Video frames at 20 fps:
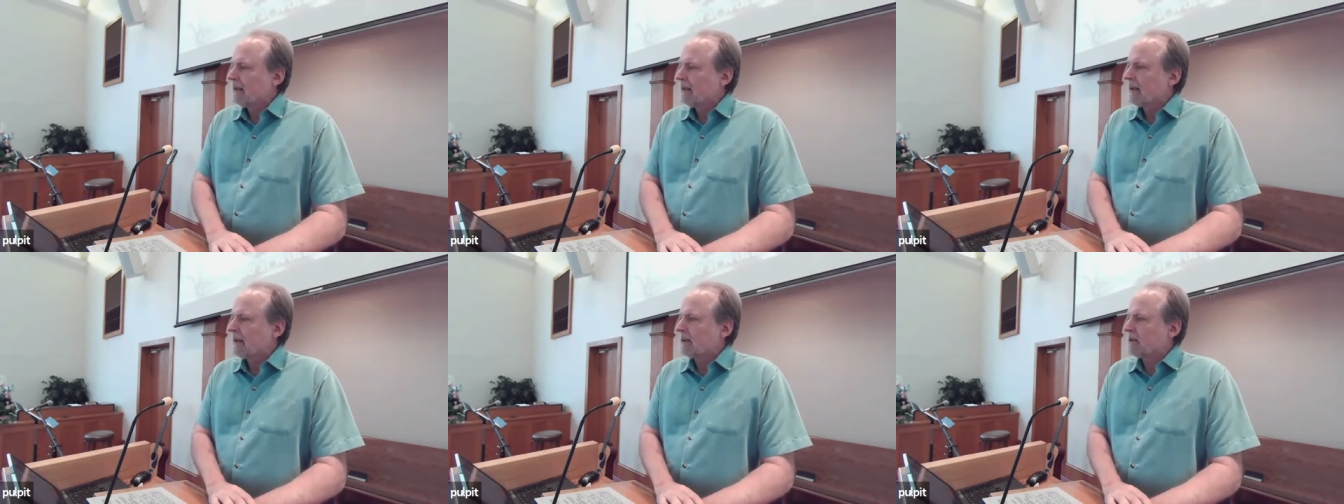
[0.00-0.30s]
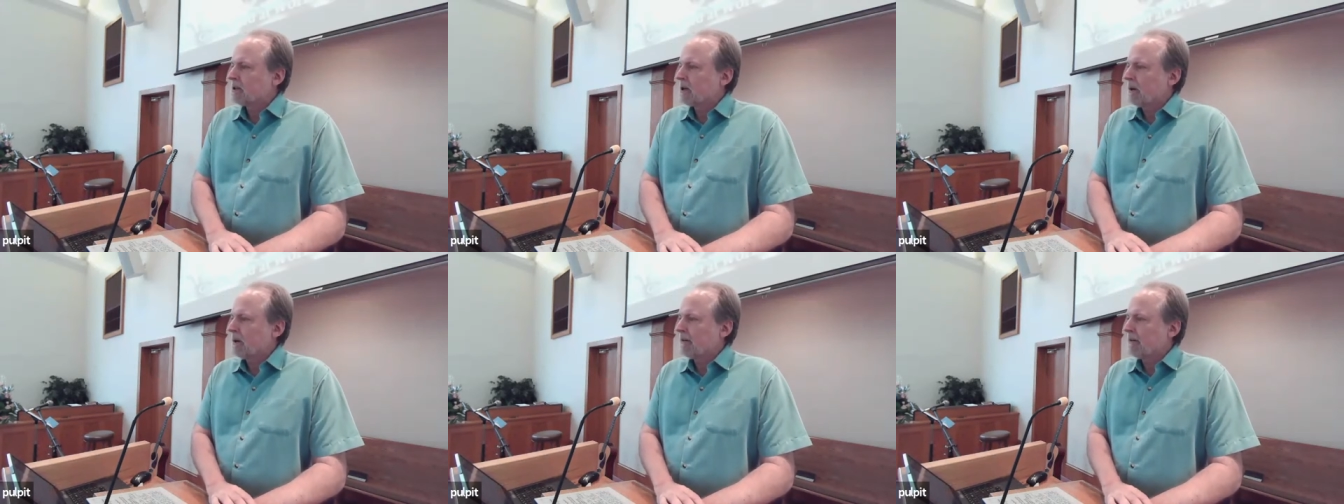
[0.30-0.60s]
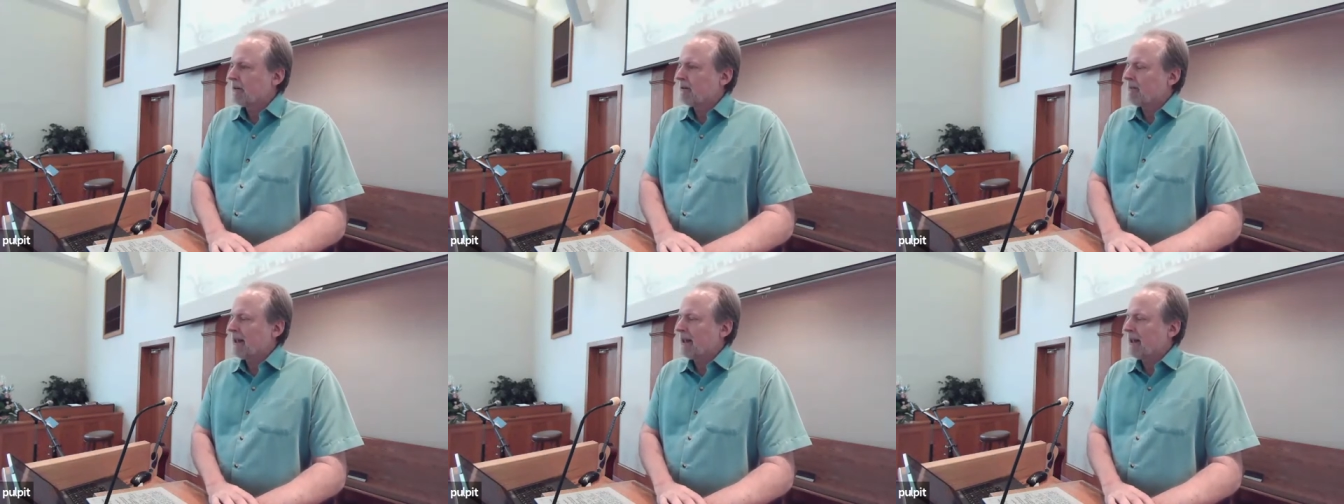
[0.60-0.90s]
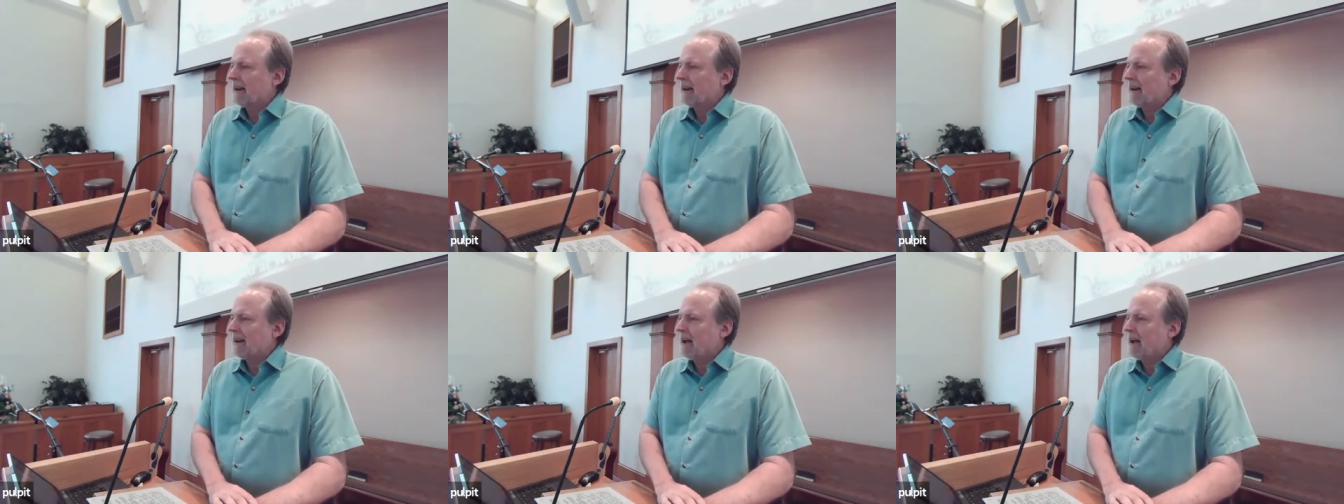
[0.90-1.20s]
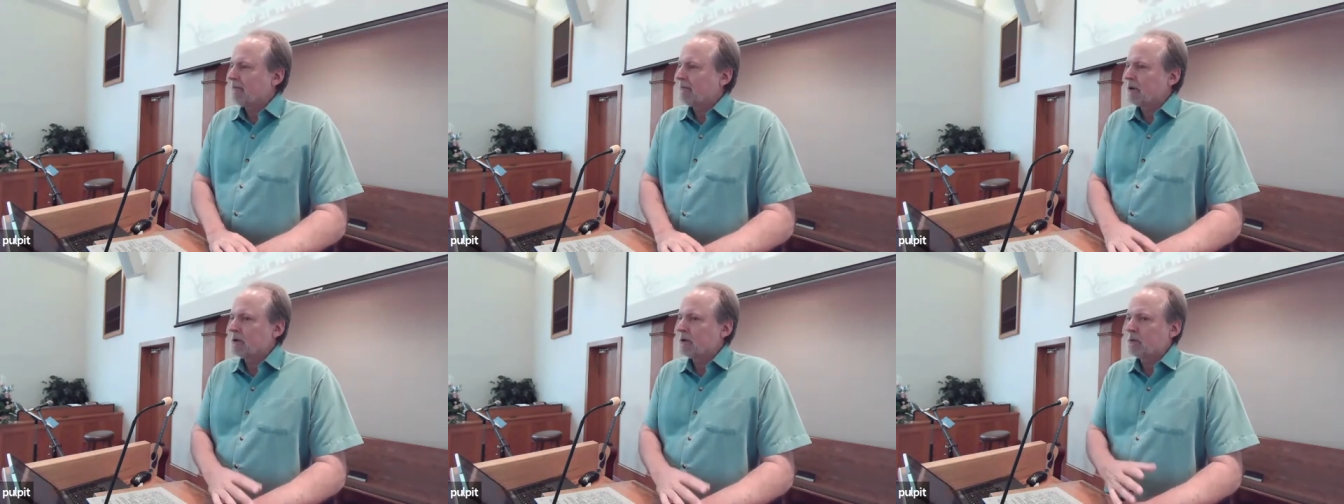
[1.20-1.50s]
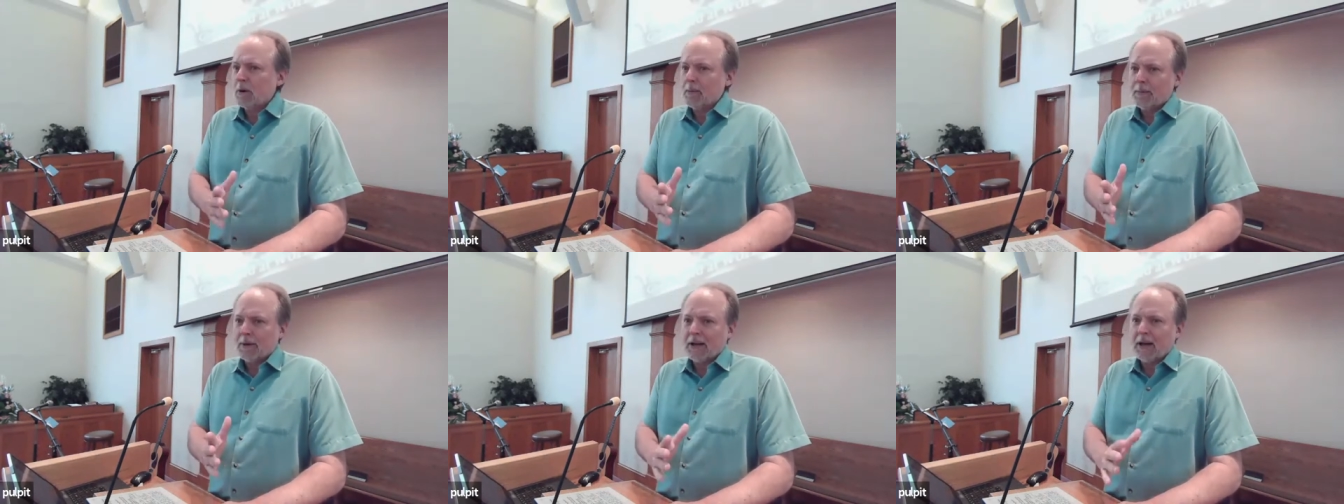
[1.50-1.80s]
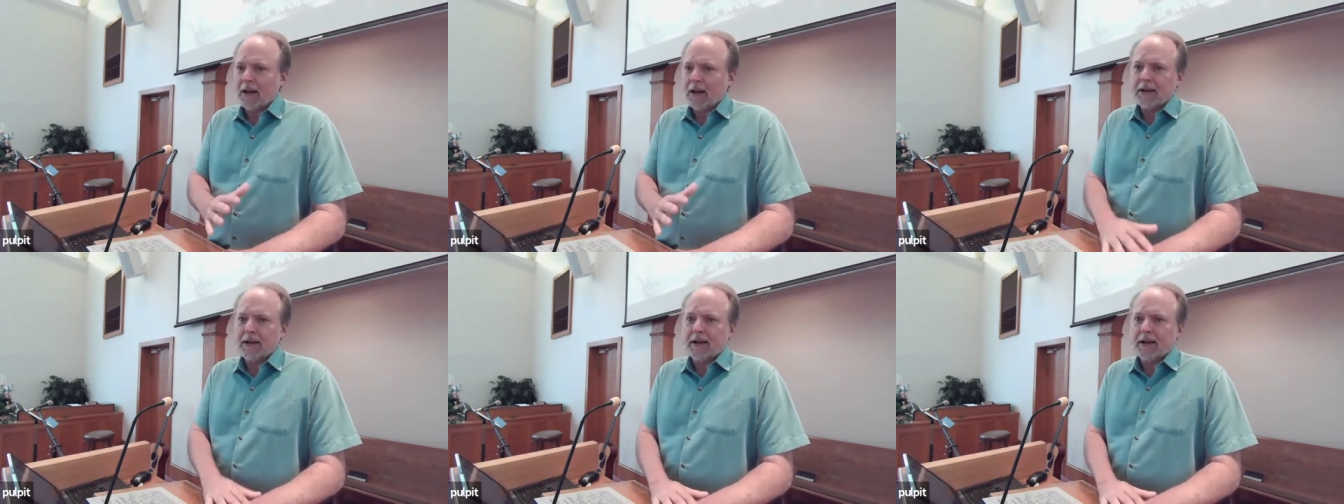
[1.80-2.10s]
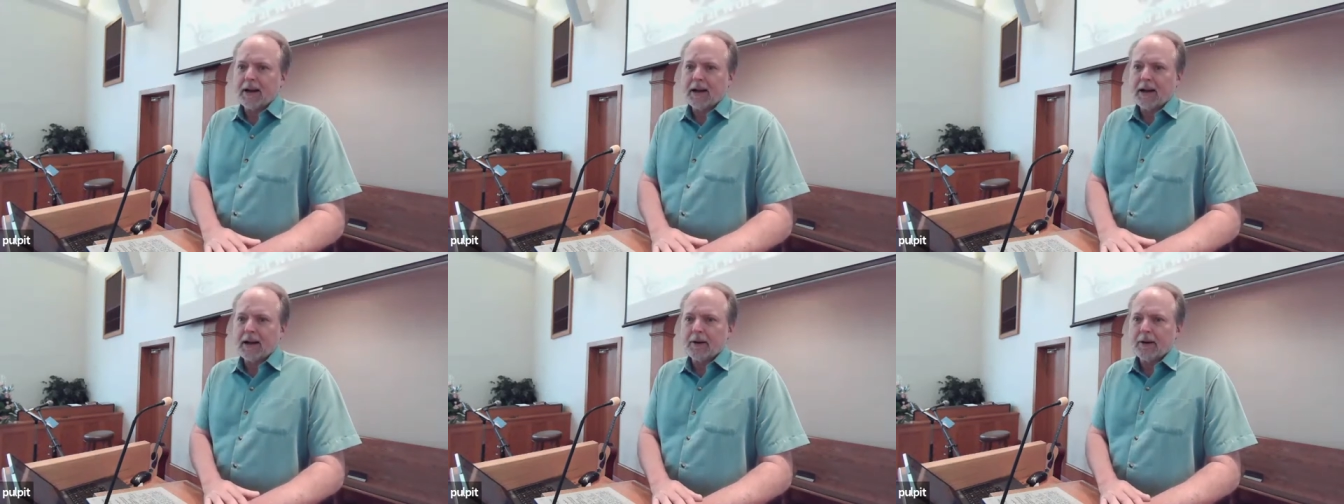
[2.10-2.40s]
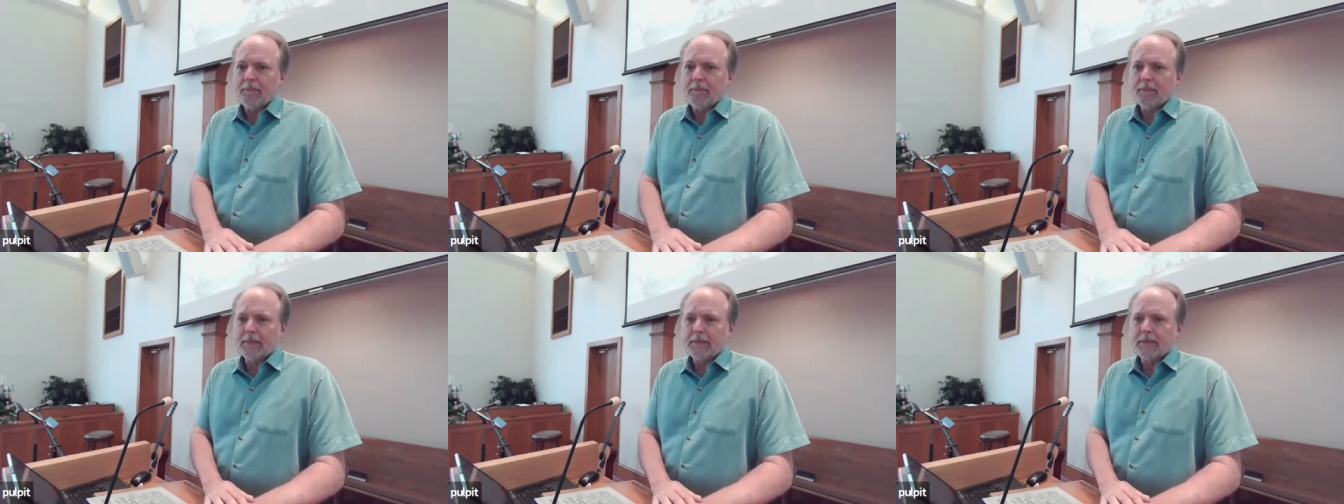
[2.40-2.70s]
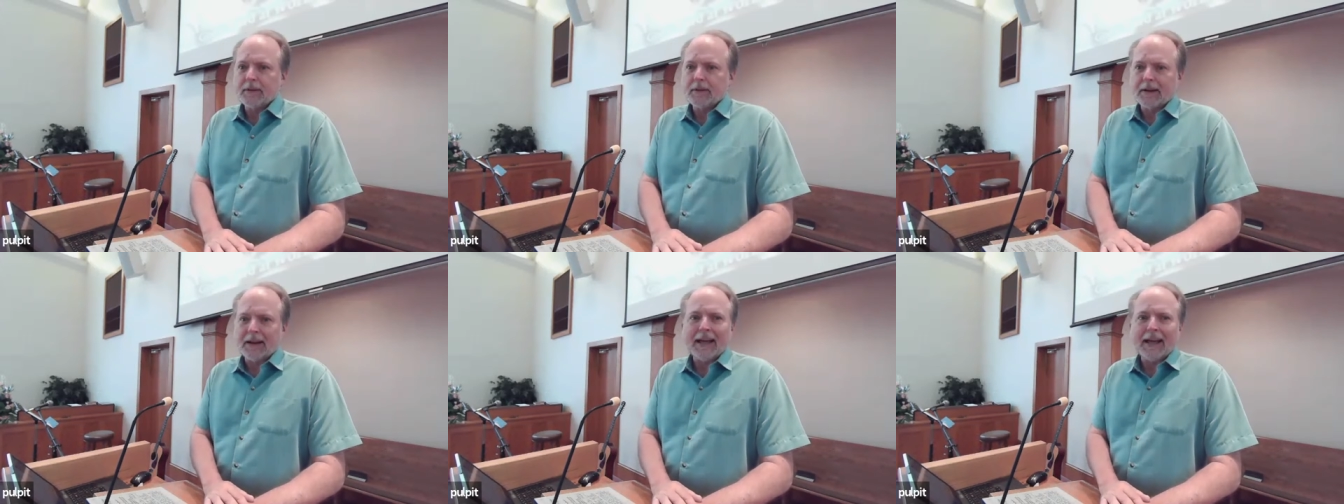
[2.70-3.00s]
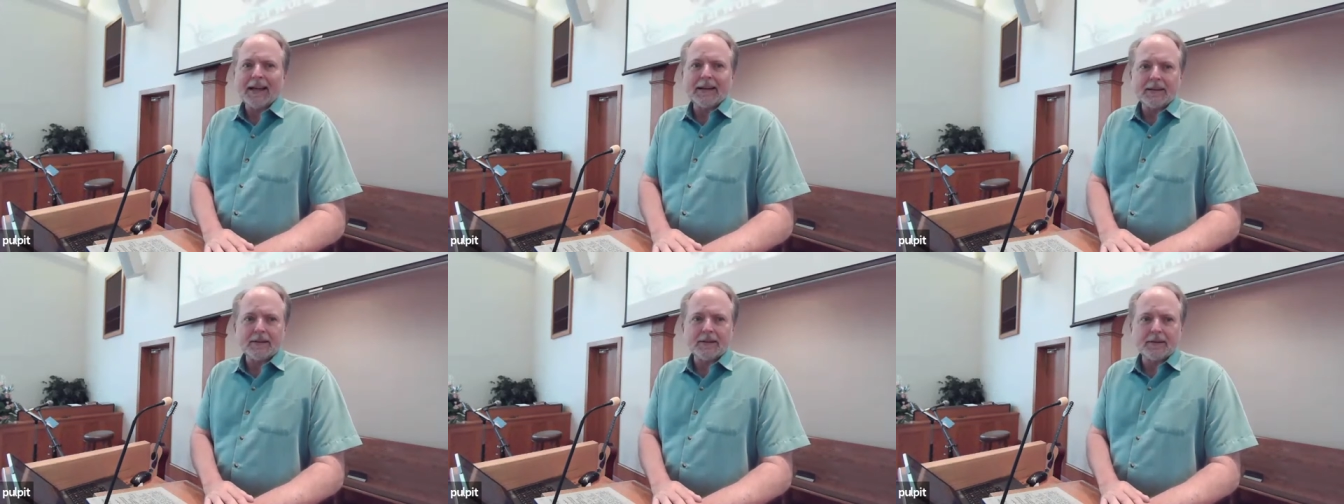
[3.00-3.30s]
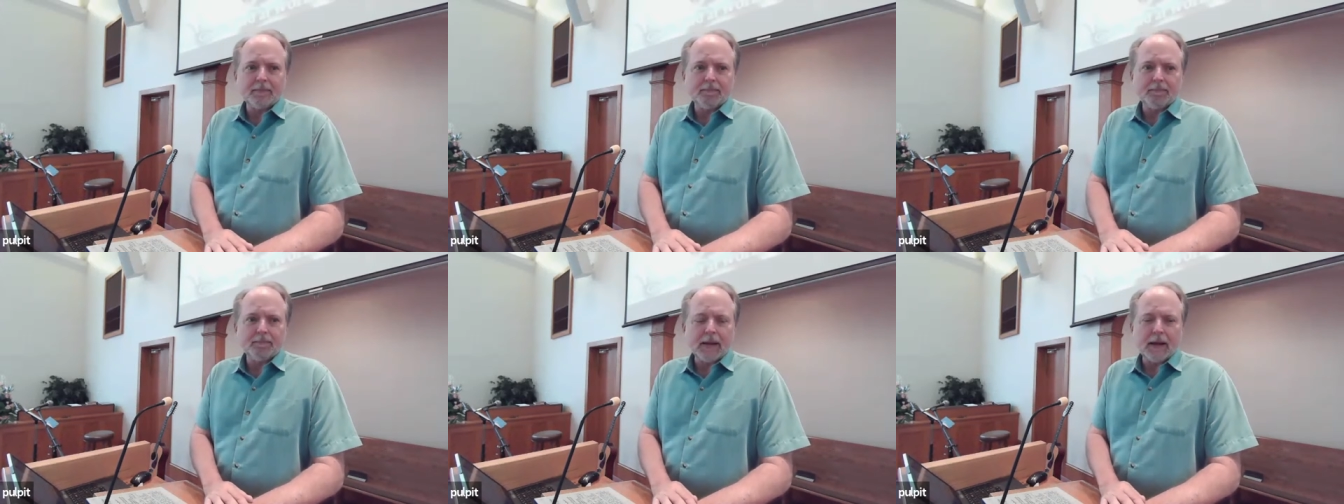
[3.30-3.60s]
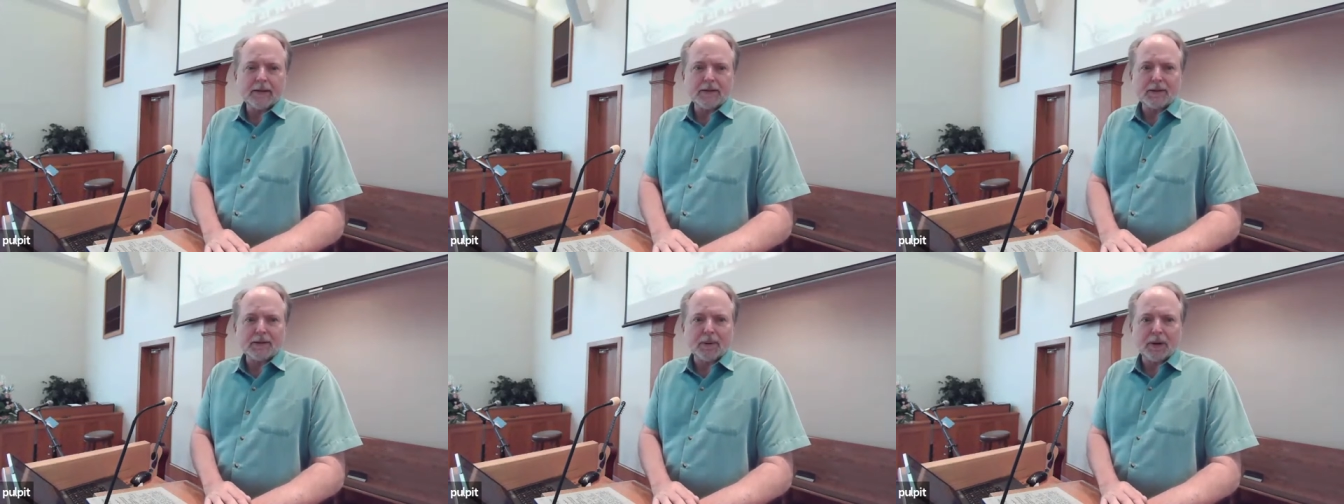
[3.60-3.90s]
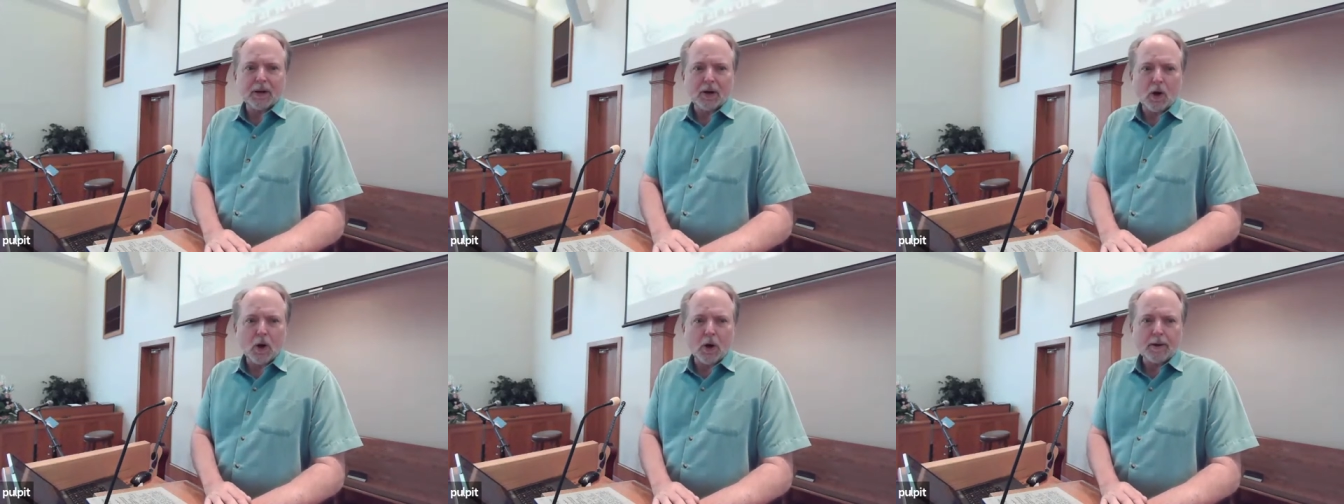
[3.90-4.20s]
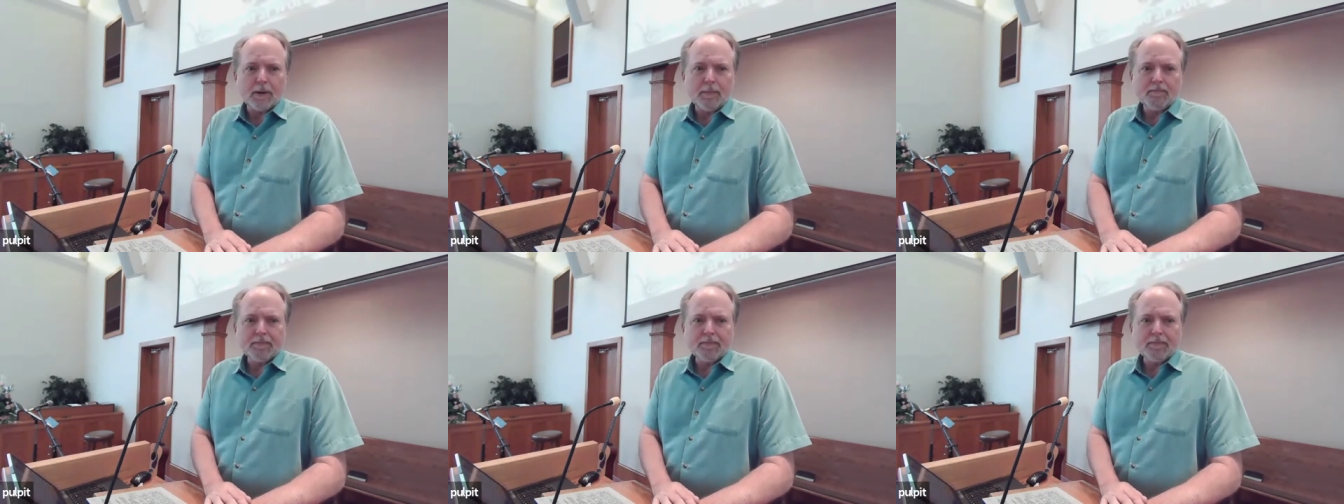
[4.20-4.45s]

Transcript: Conservative Mennonite Conference, where Melanie and I are delighted uh, to belong.